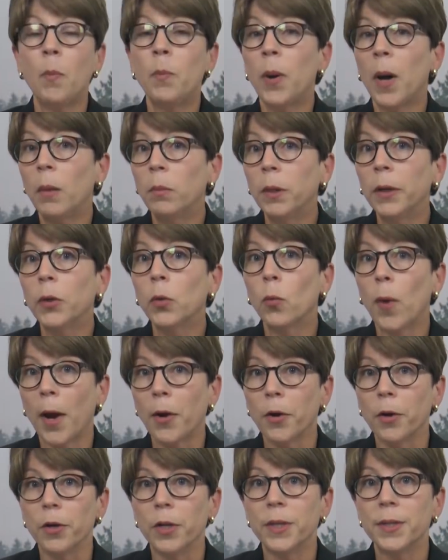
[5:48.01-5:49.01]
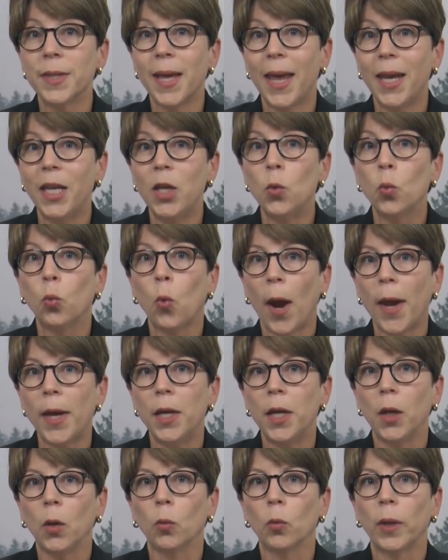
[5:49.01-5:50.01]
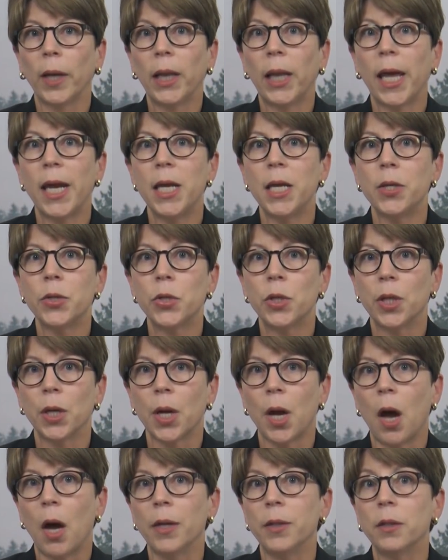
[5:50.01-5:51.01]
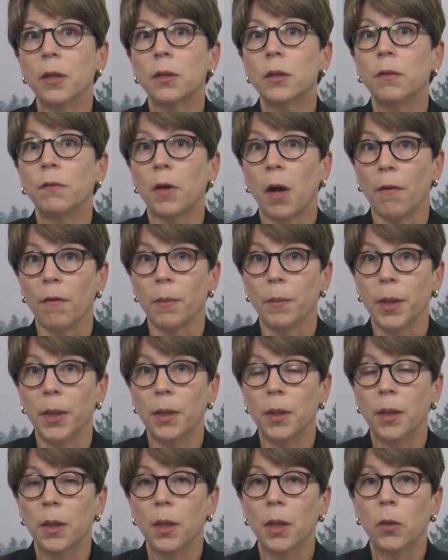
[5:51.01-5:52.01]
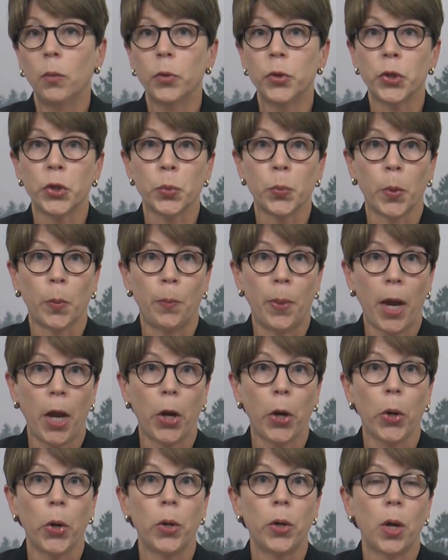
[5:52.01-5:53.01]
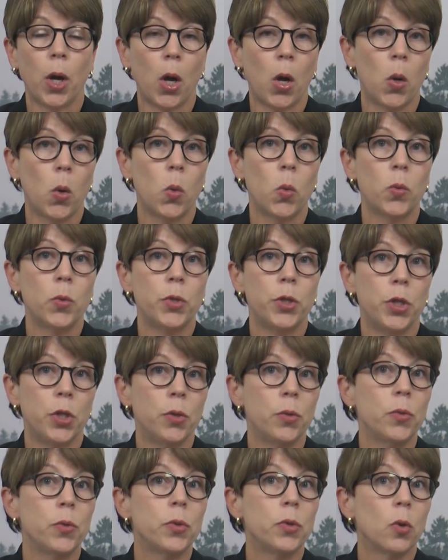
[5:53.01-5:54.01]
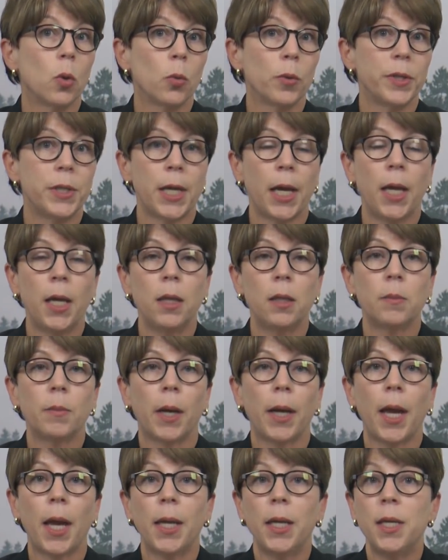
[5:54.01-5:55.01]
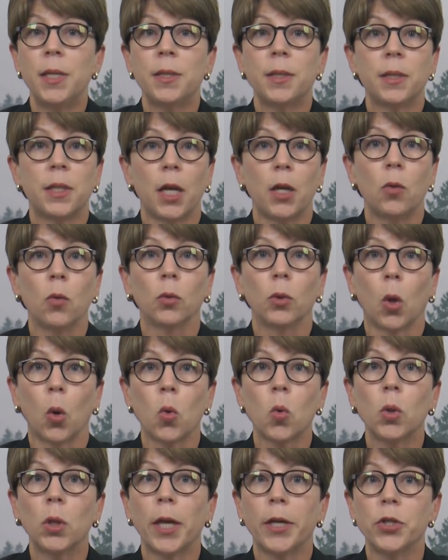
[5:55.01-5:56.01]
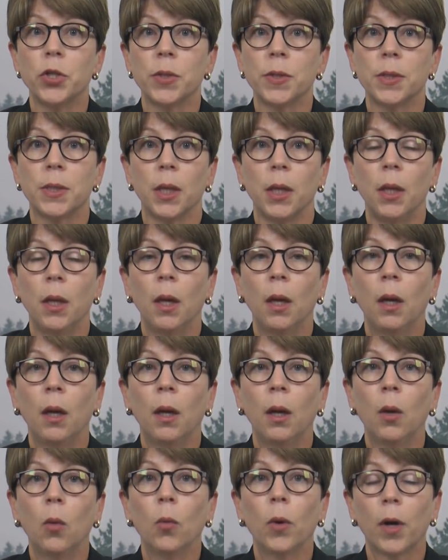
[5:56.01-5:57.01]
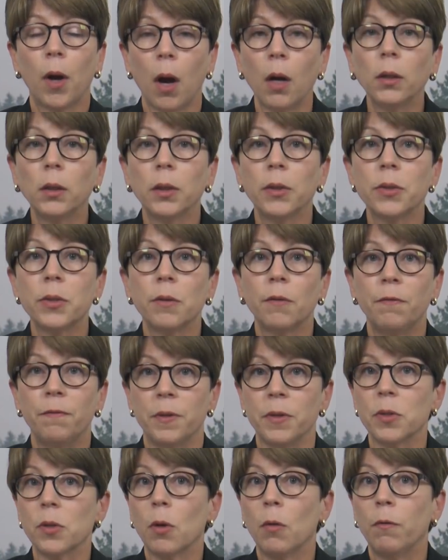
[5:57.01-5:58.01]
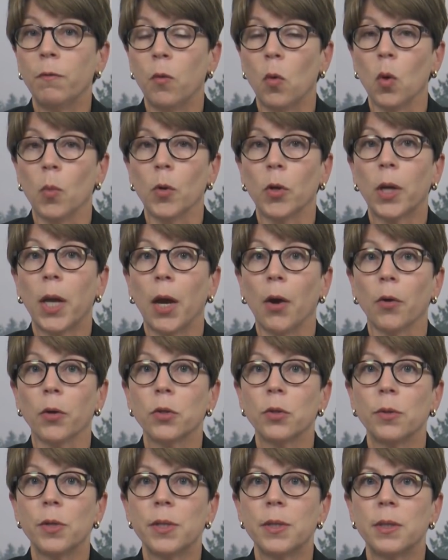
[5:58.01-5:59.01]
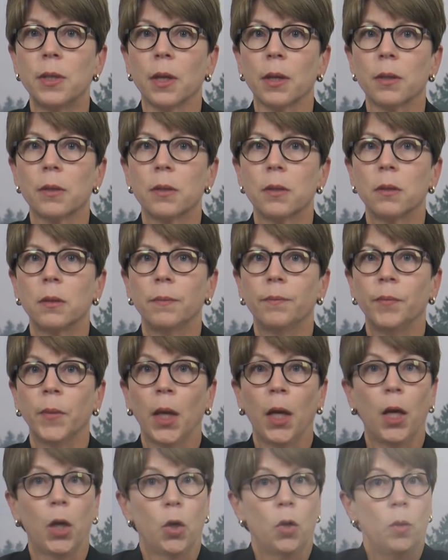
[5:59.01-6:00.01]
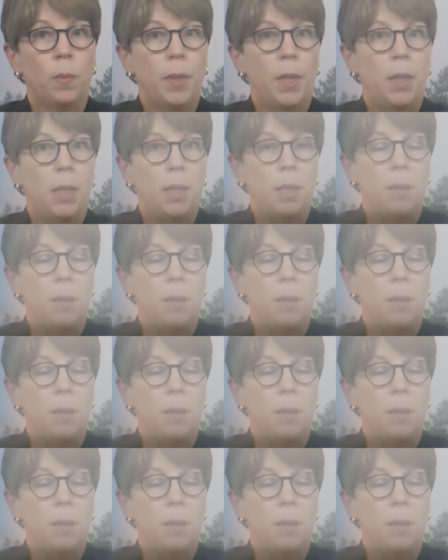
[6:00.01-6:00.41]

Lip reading: public record is any writing relating to the conduct of government which is prepared, owned, used, or retained by any state or local agency, regardless of physical form or characteristics. It could be an